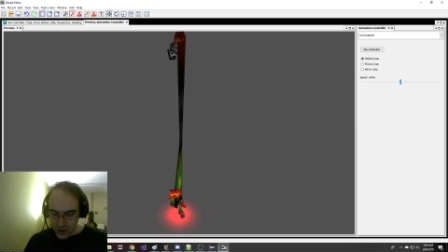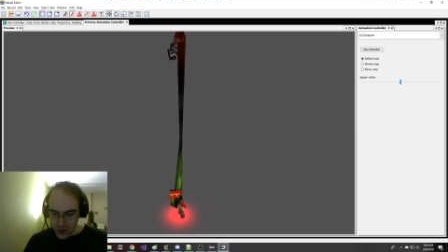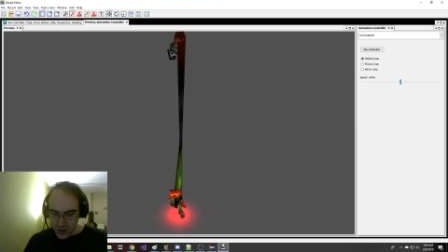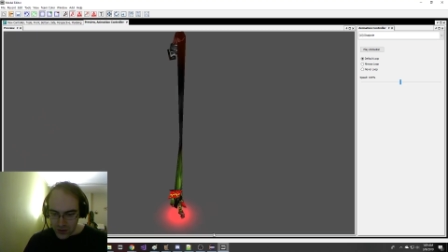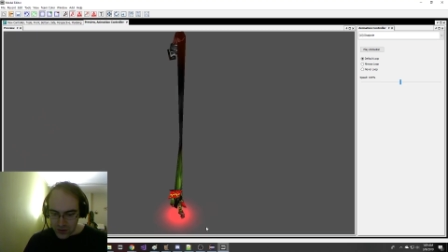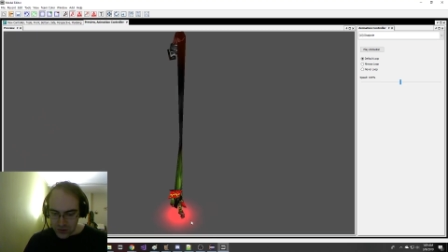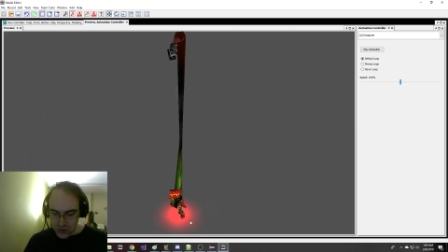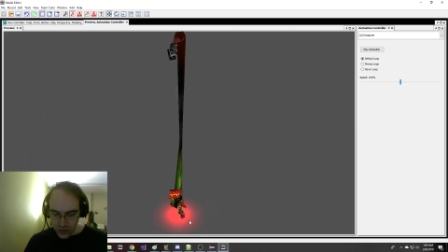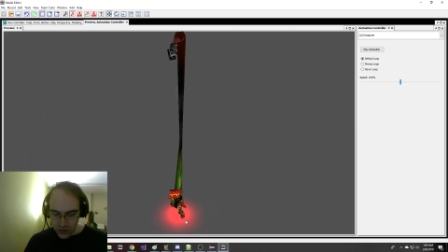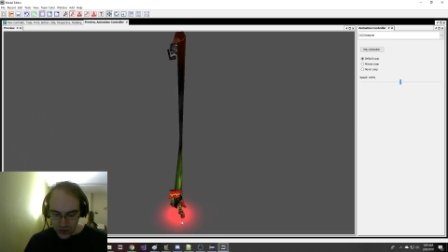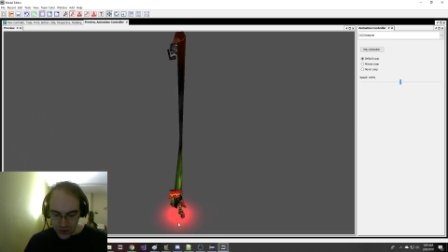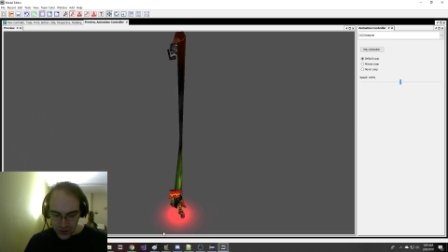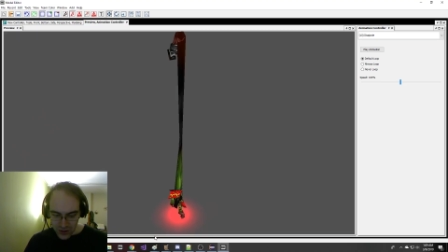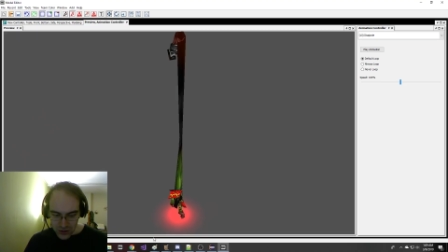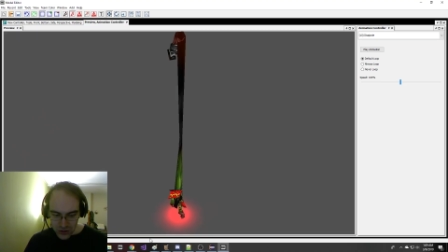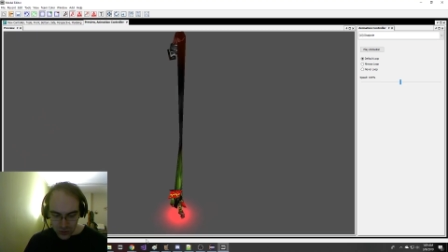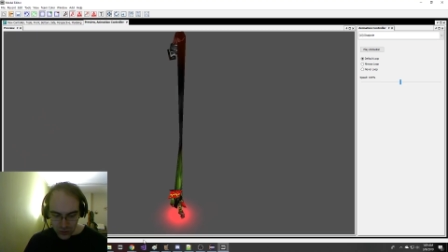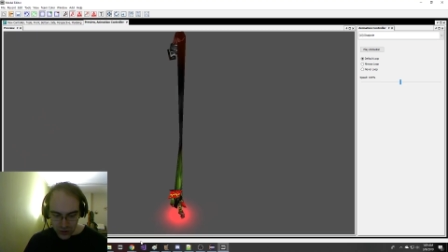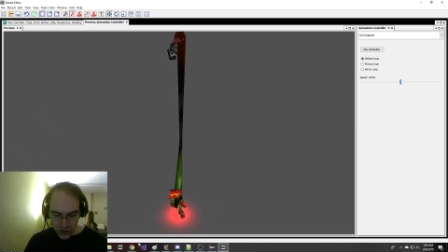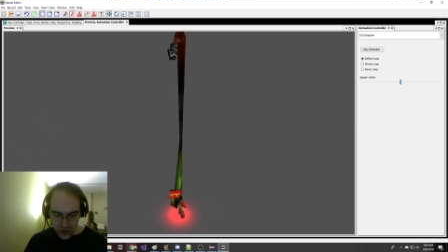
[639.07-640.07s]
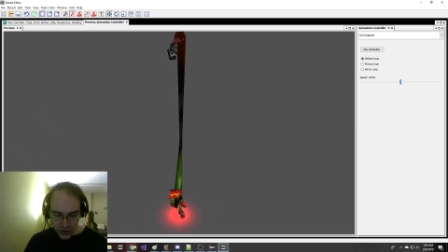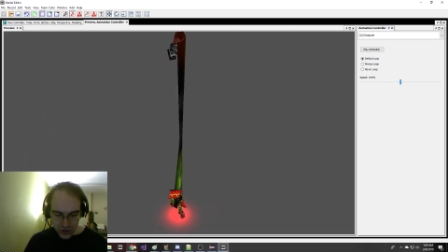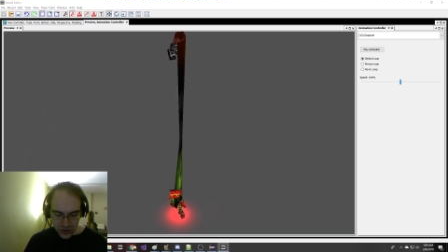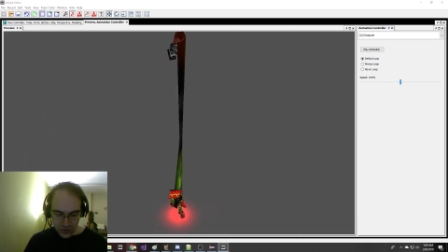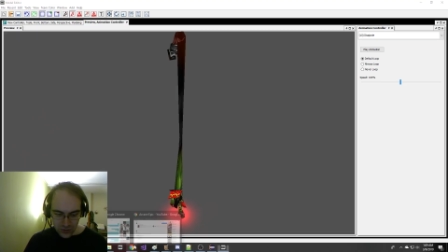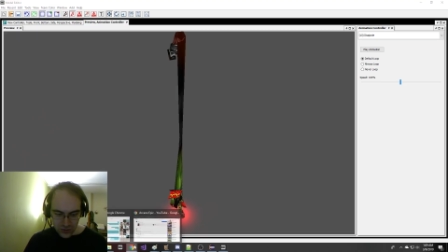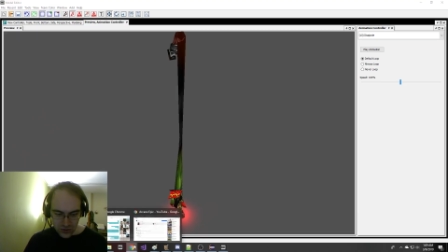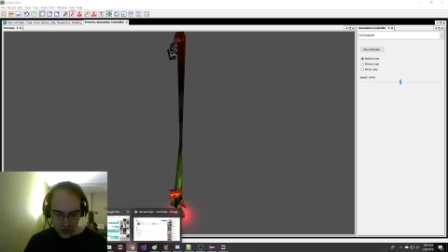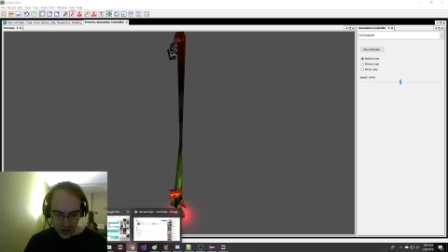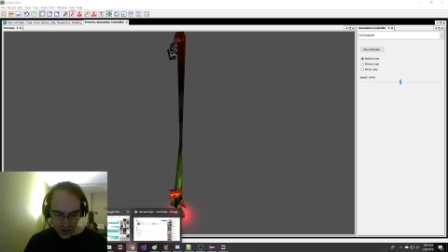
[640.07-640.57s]
So the next question that
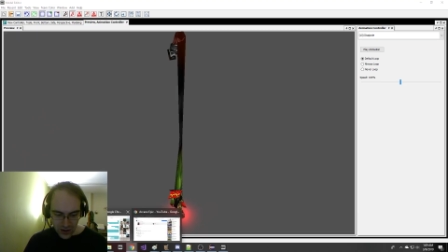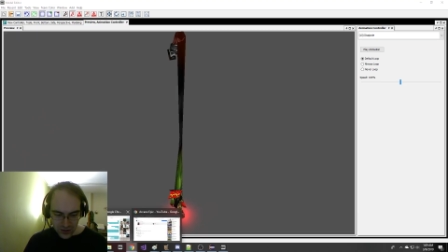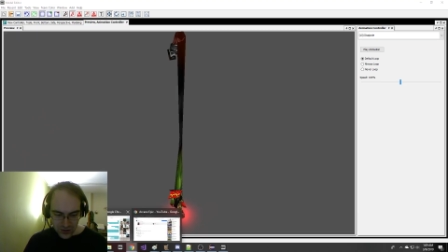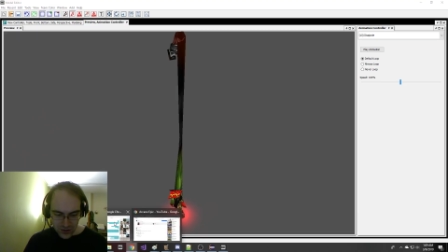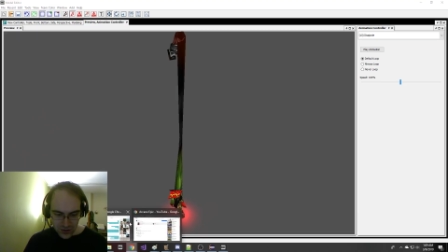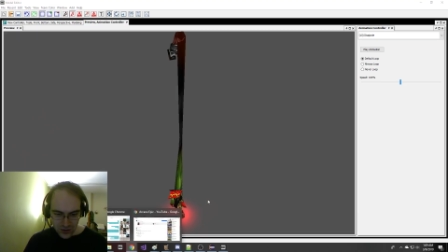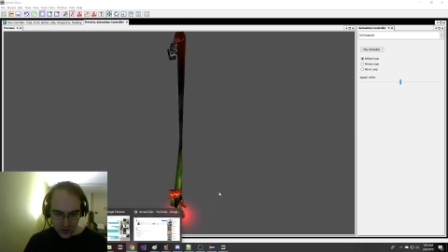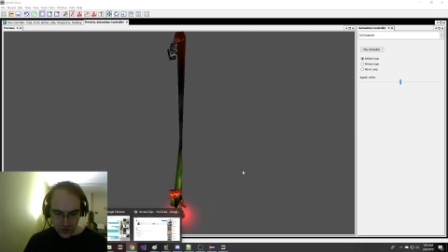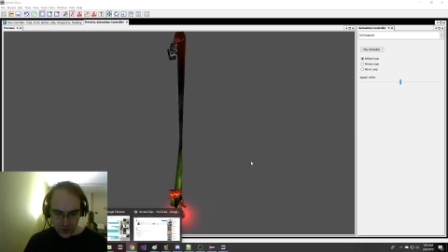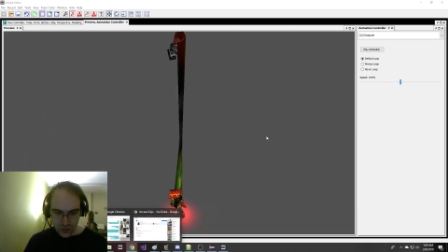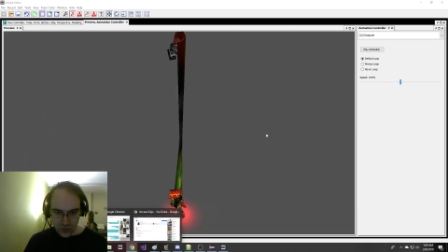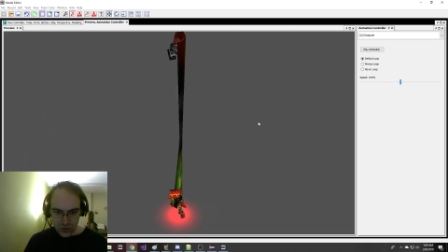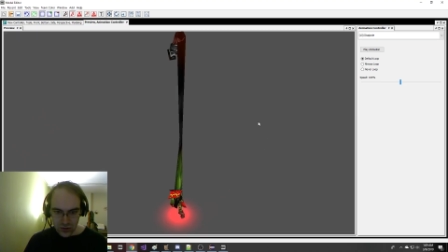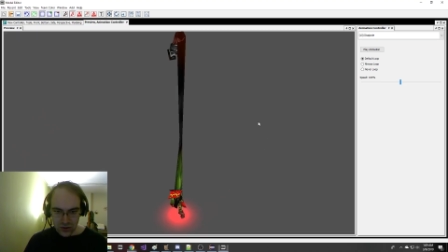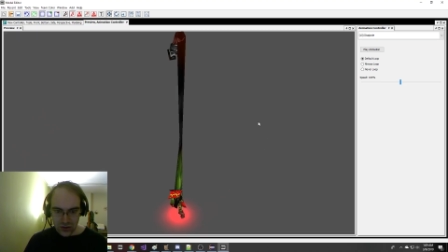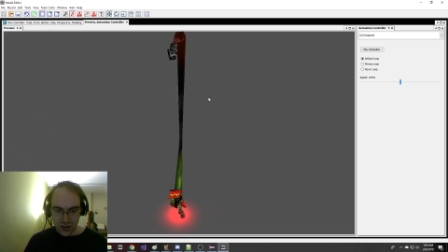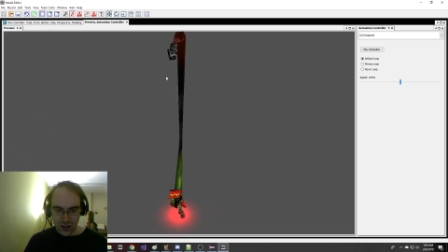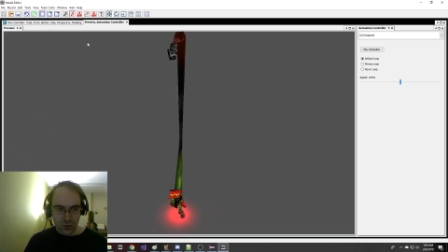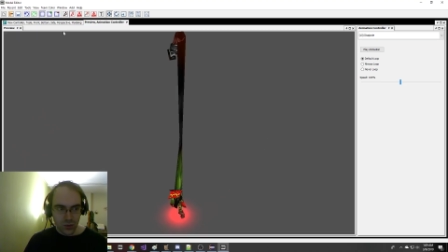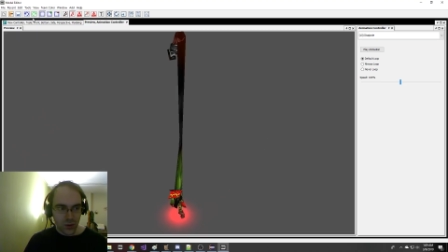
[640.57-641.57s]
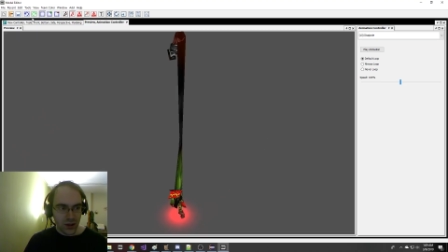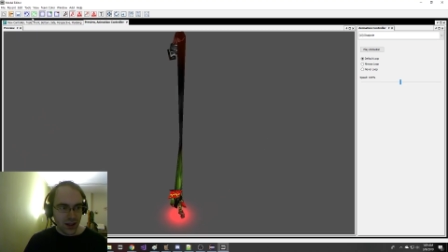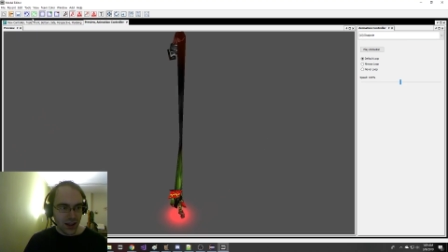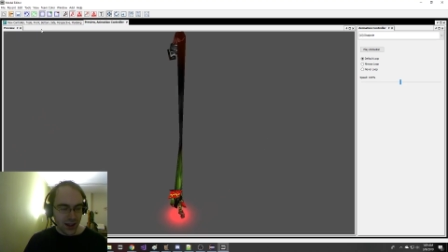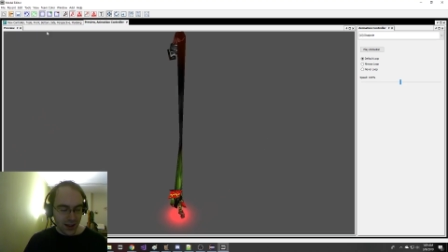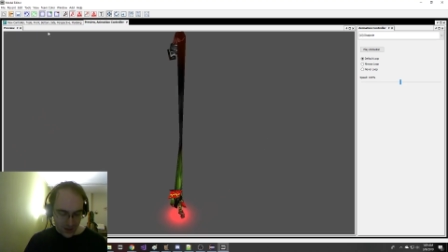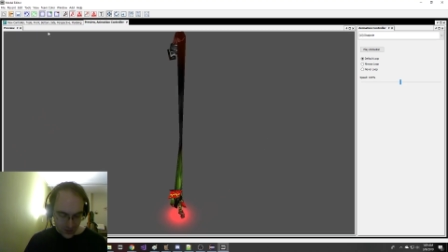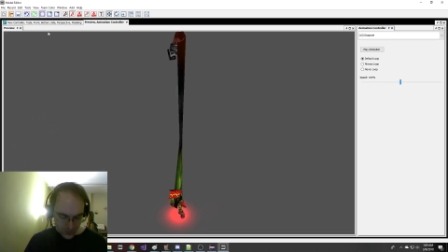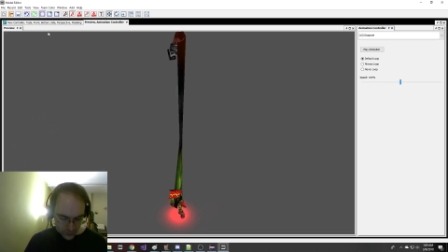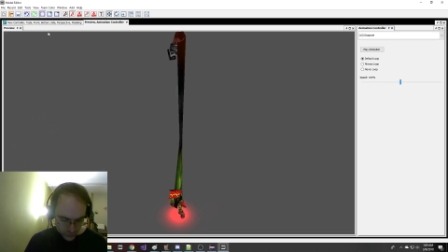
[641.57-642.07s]
was asked here was, can we
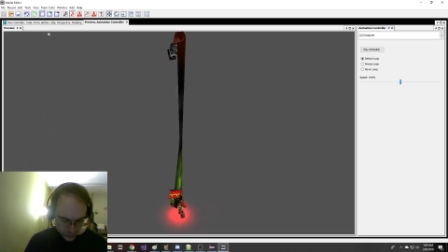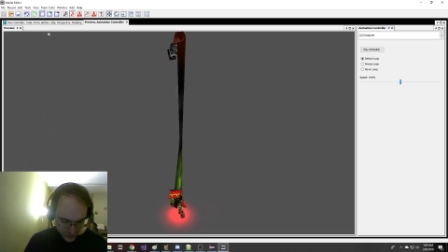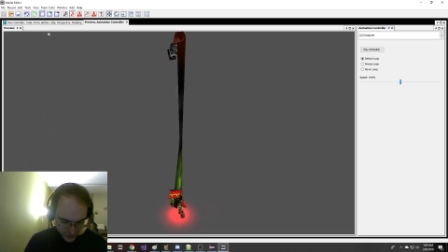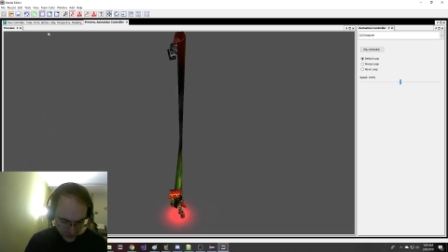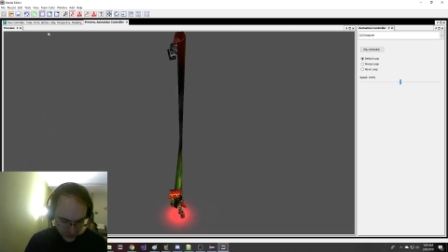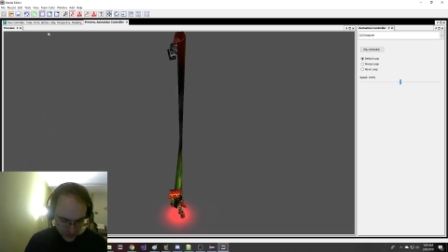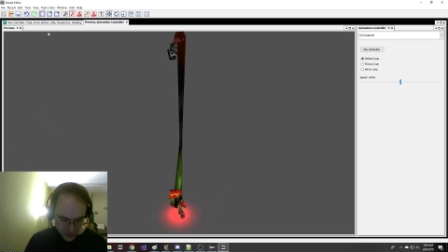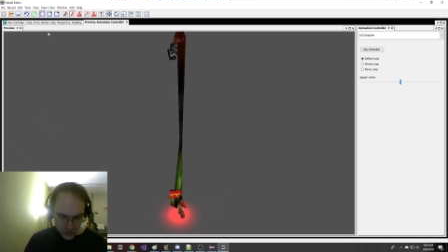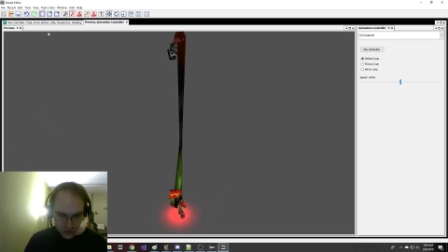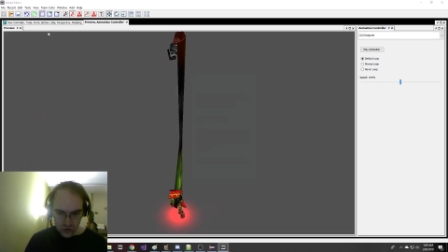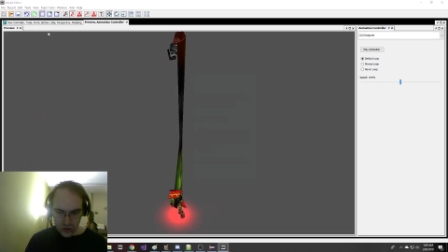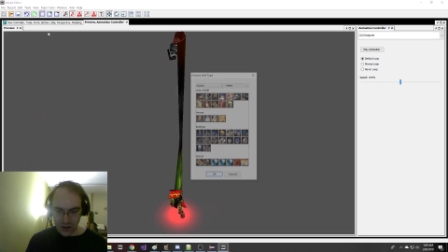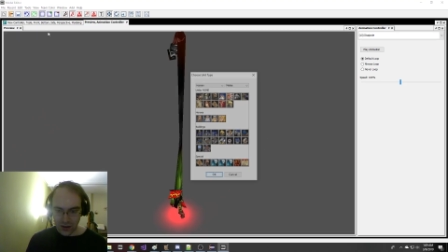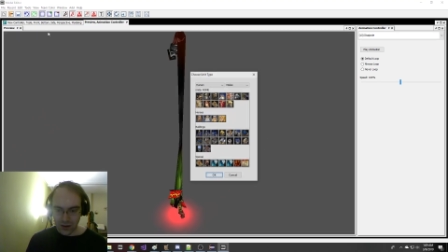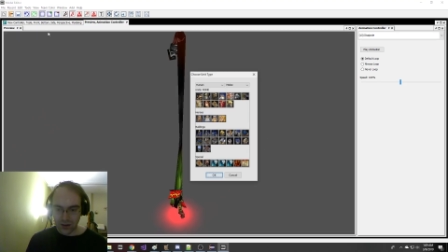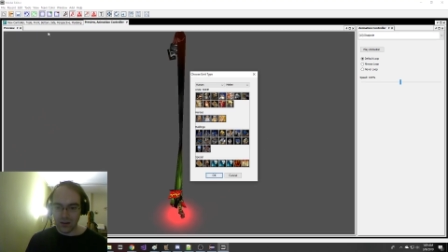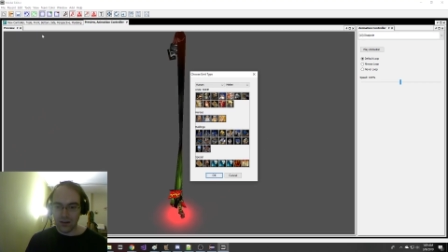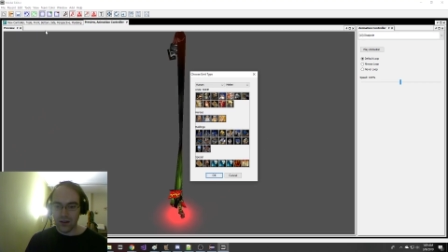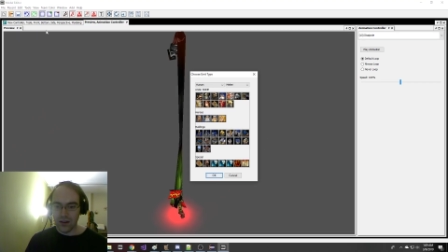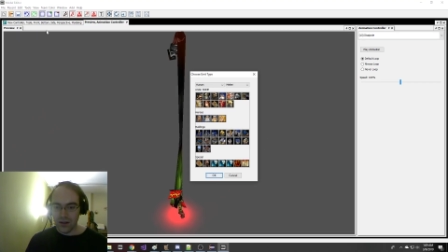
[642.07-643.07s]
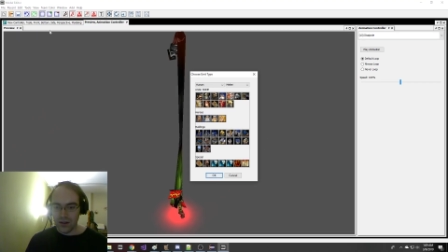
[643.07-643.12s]
add wings to Jaina?